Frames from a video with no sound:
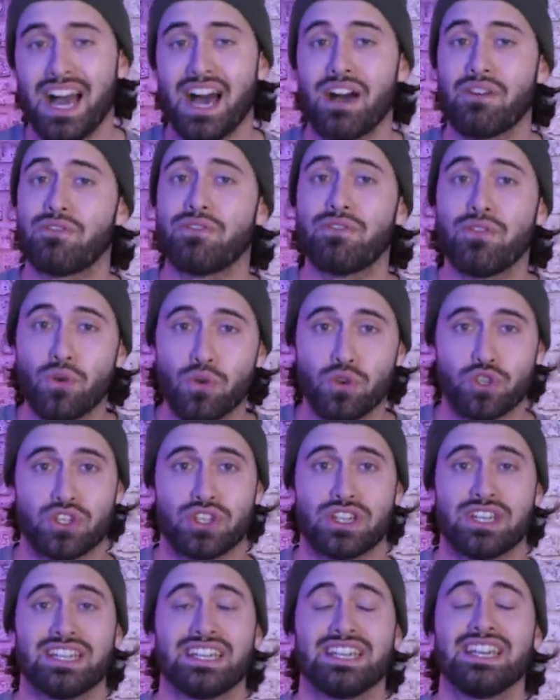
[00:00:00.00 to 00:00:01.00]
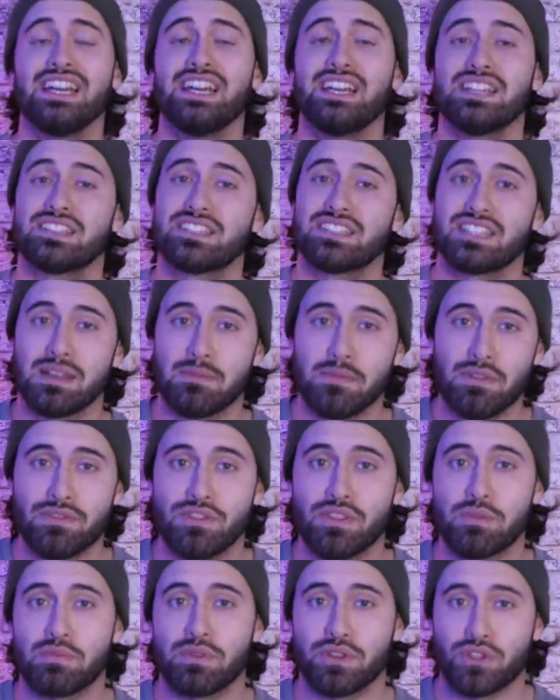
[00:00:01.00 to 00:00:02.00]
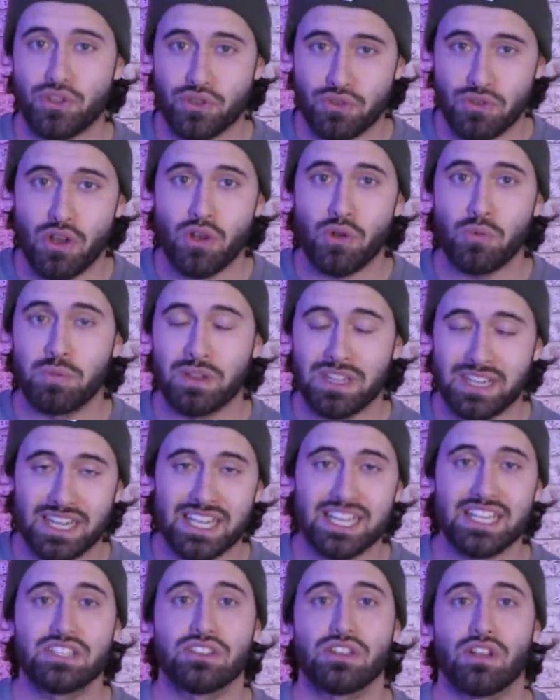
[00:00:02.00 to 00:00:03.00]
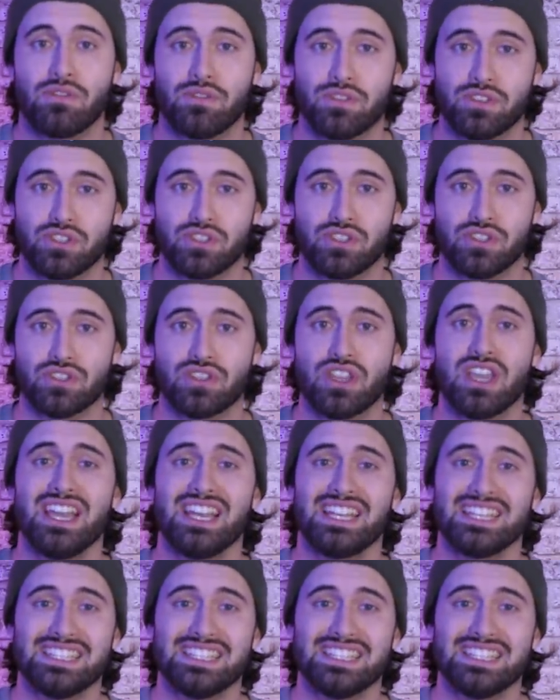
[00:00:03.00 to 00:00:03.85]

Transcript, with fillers: Unfortunately, some of the patrol police officers